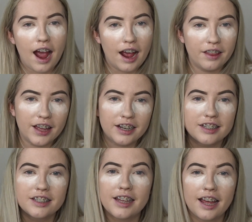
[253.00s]
And then
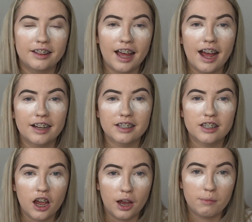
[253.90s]
to set that
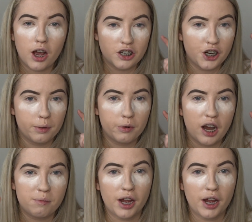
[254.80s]
eyeshadow primer,